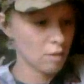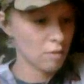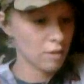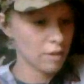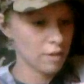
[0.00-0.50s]

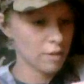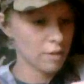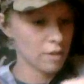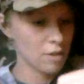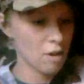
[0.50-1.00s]
over
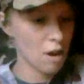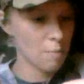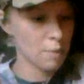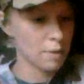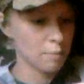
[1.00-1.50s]
the
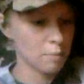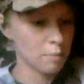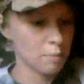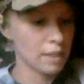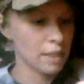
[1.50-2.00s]
top, and
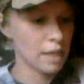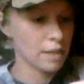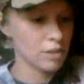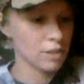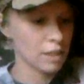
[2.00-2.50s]
blend in the
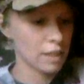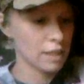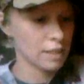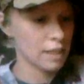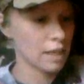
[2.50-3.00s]
edges like
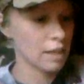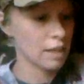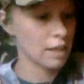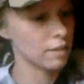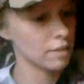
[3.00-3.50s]
I said
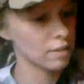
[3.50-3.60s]
on,